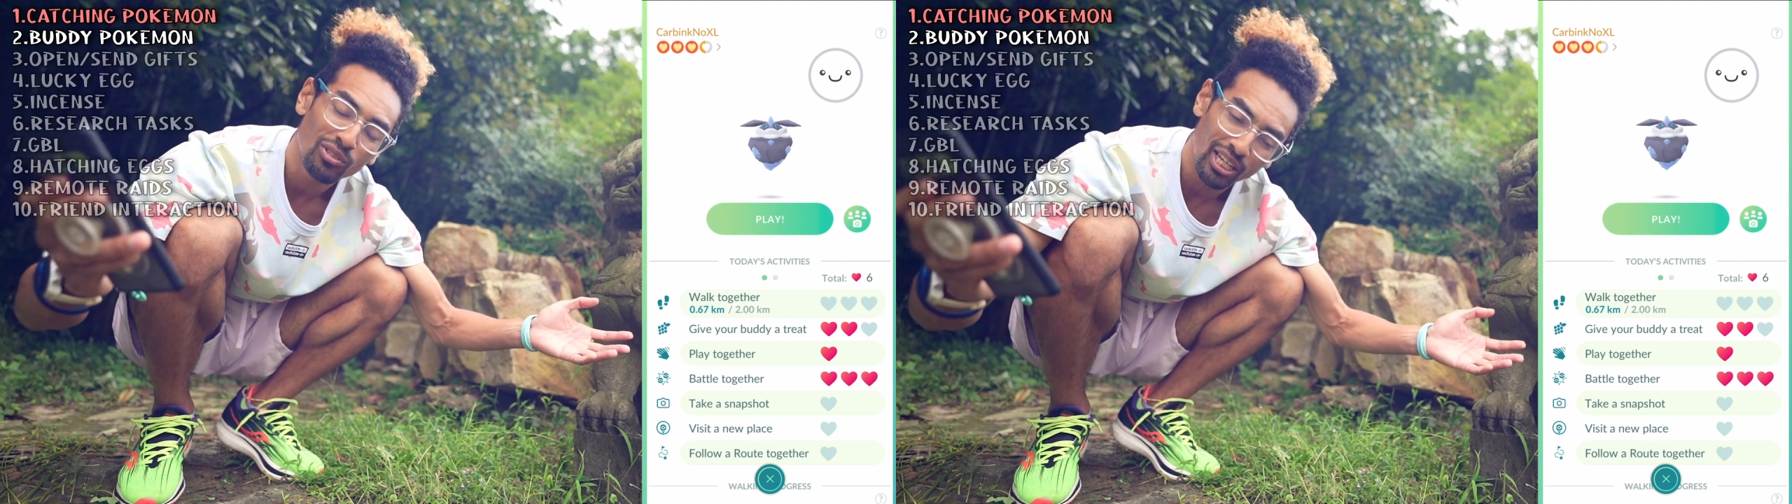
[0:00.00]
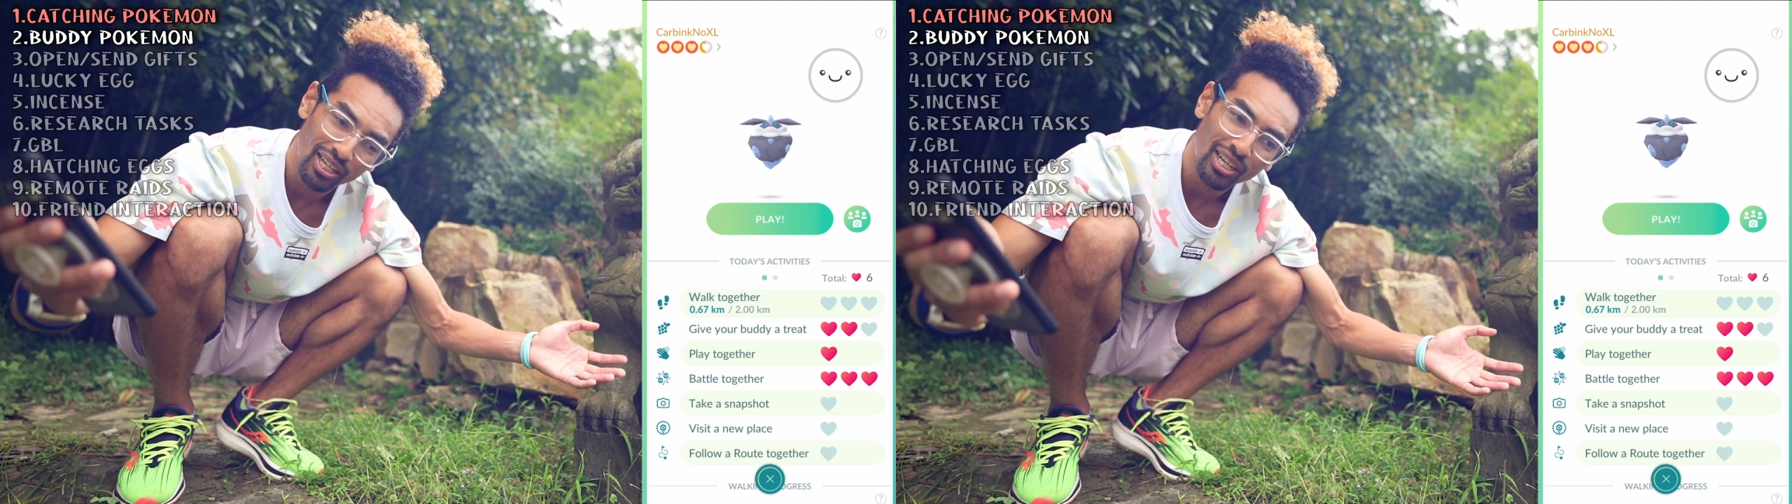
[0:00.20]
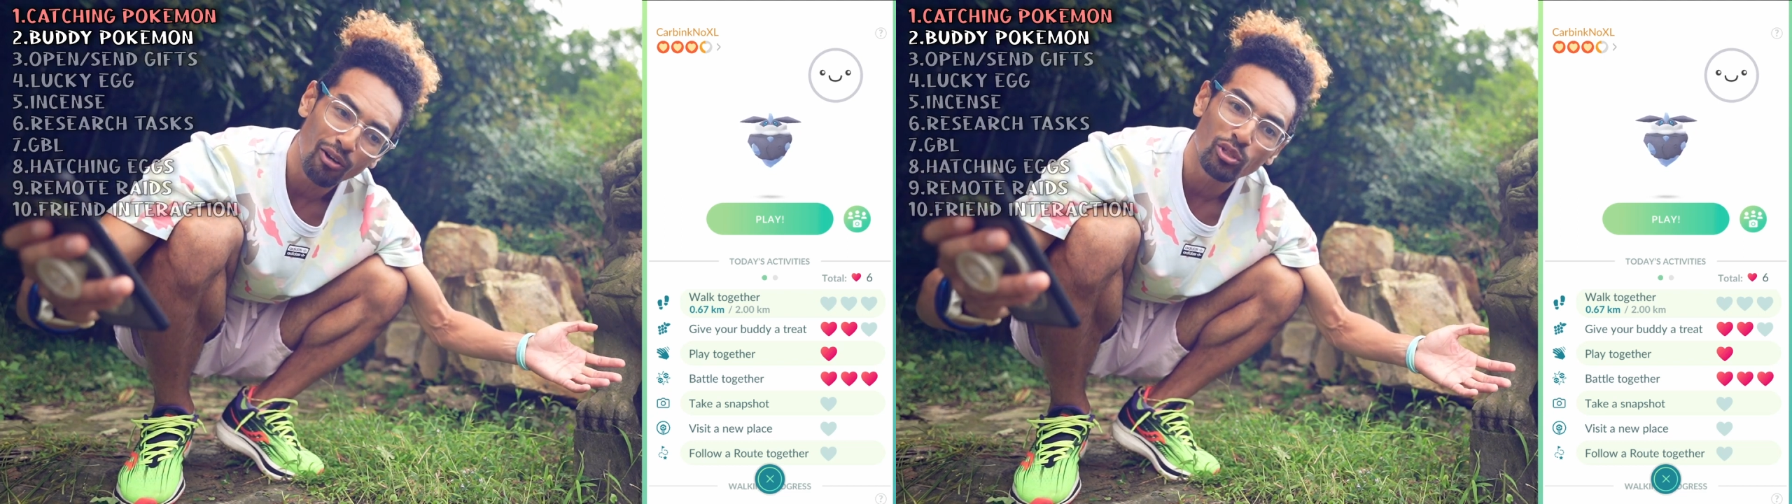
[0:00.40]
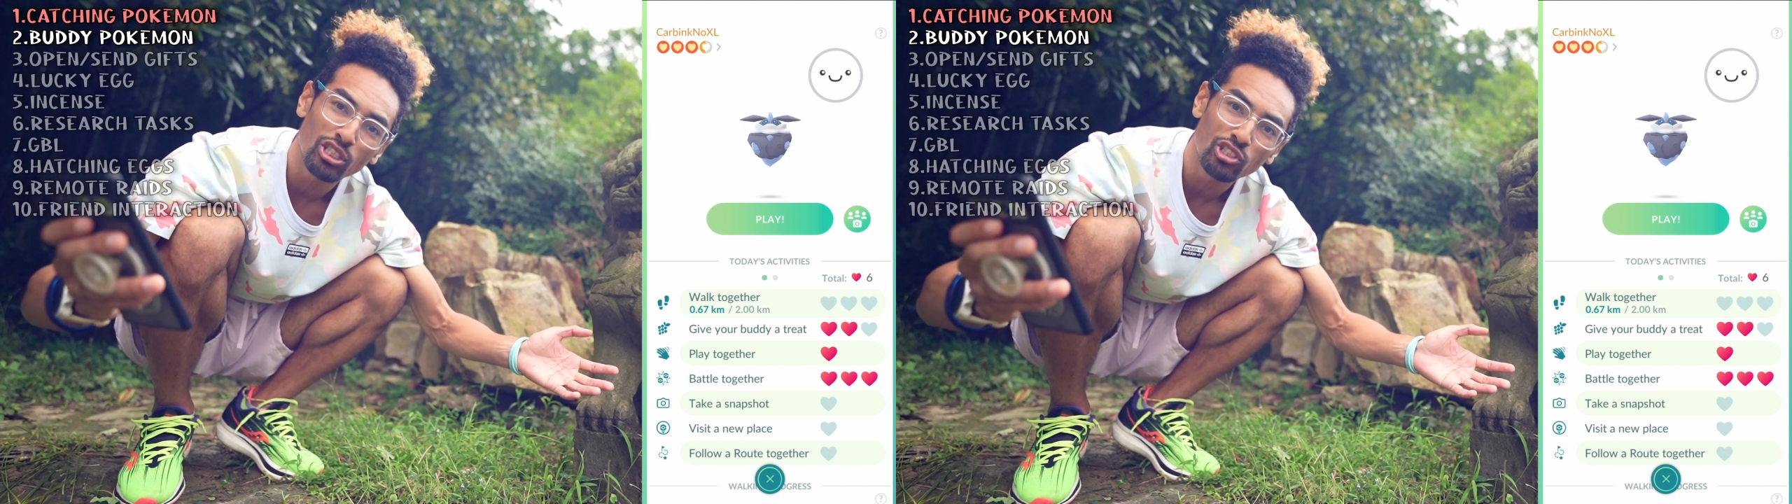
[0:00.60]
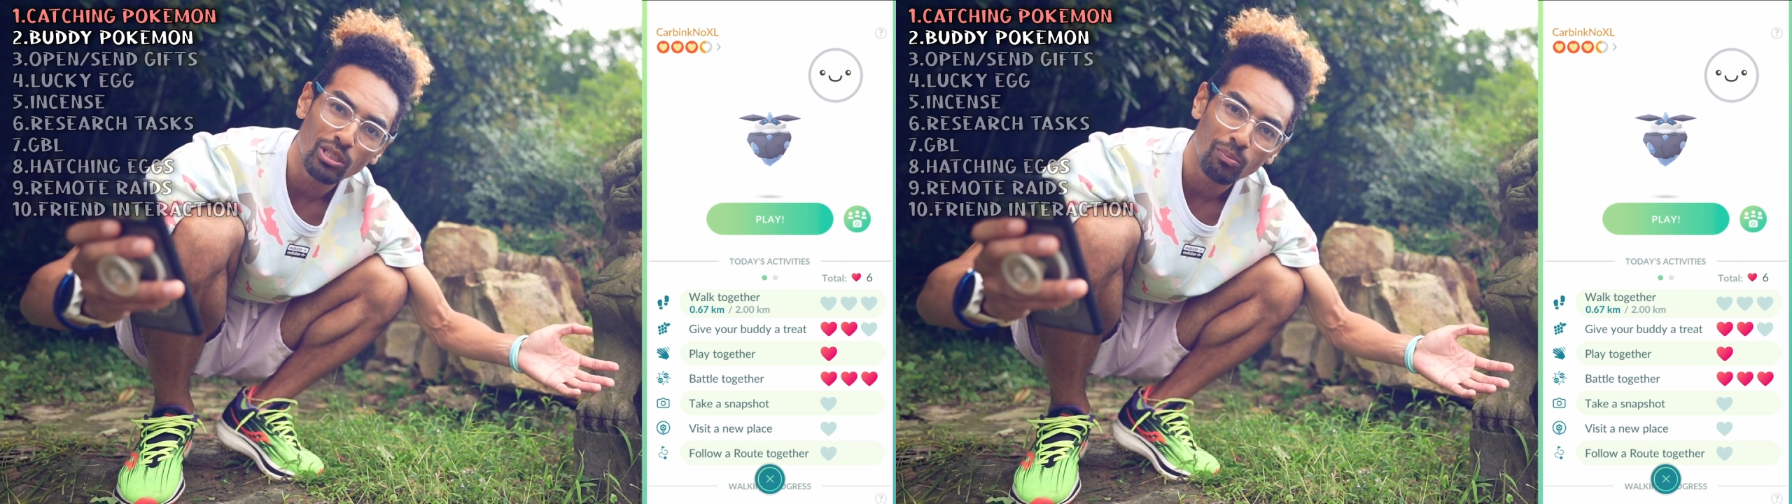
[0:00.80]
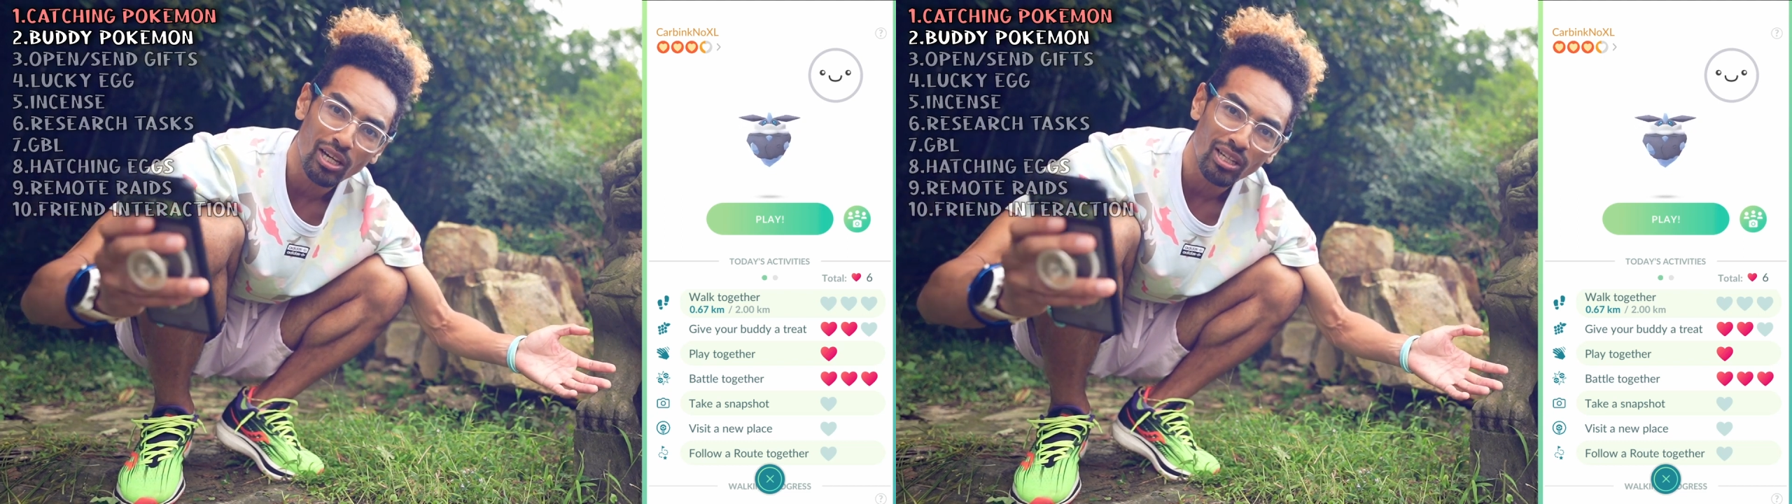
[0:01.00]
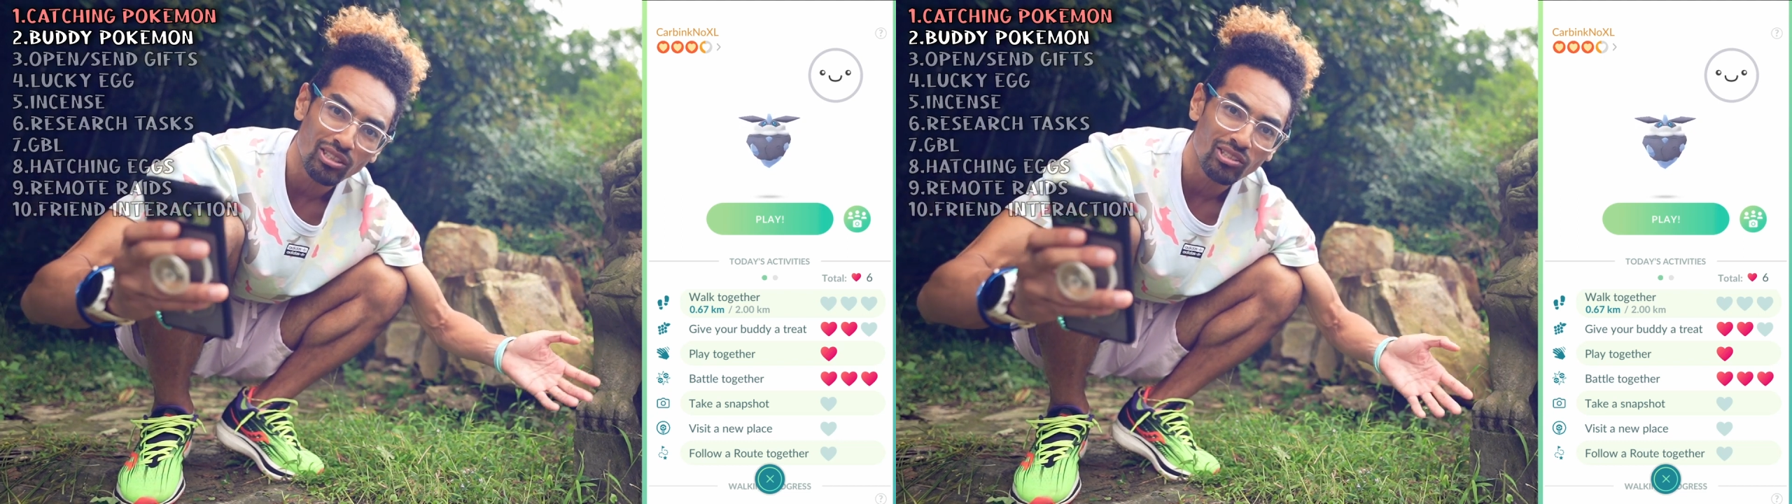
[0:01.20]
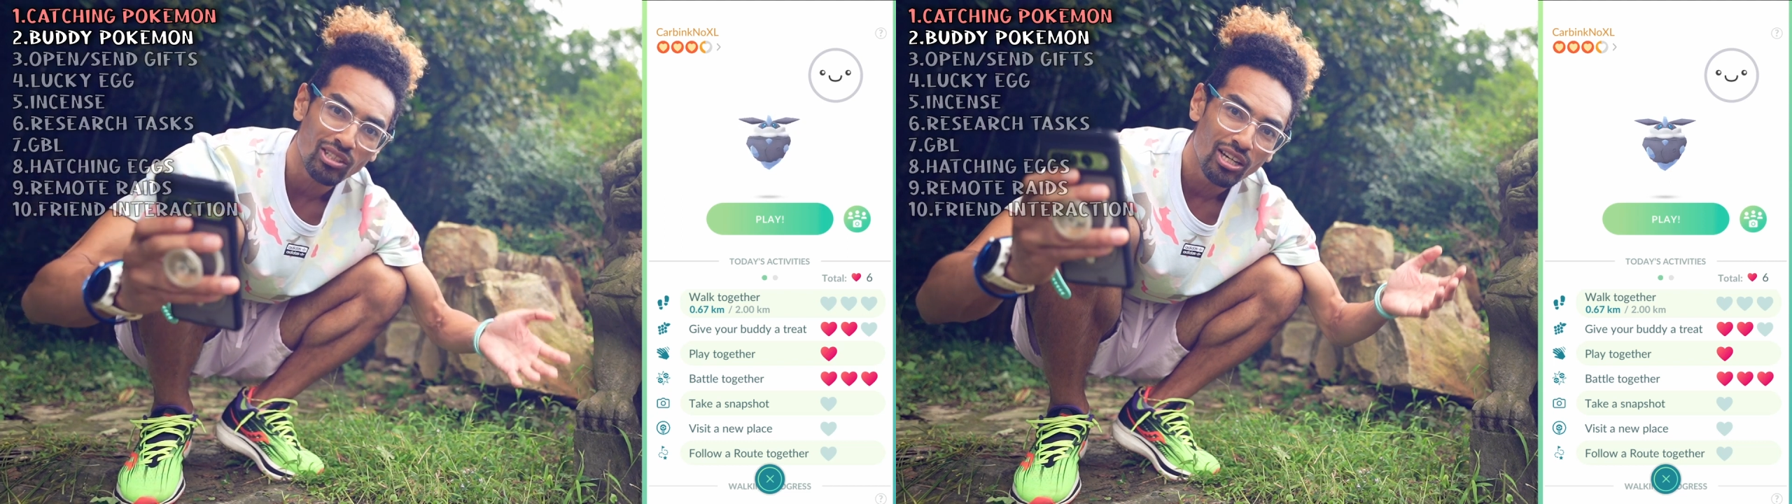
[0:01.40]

yet again, with the GPS